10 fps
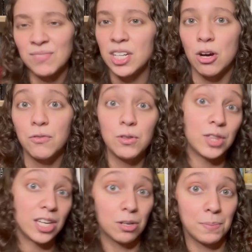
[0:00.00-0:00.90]
you know, if you
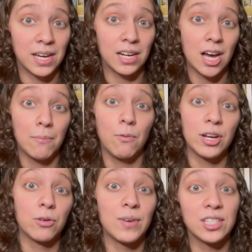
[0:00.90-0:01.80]
think you'll pick it up, what
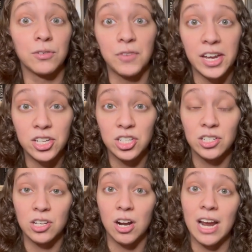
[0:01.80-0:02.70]
your
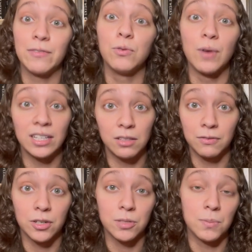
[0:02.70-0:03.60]
reservations are. Have you read the
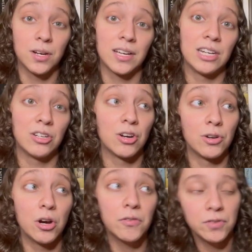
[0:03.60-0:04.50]
first book and you don't
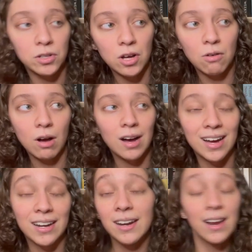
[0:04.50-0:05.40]
know if you'll go
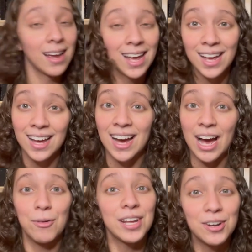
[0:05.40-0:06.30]
on?
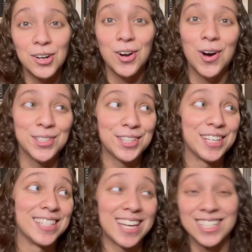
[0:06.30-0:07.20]
I want to hear all the
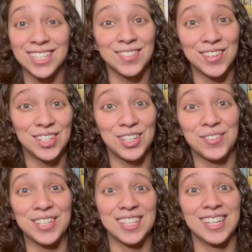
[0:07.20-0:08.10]
things. I just finished it
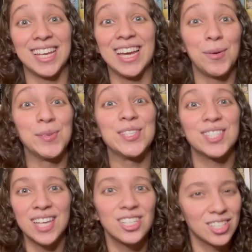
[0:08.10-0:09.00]
recently. It was
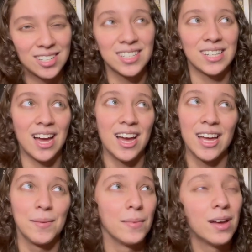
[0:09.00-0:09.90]
such a good
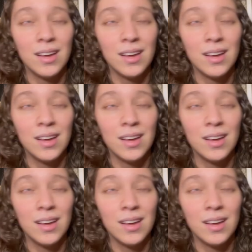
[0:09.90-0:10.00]
time.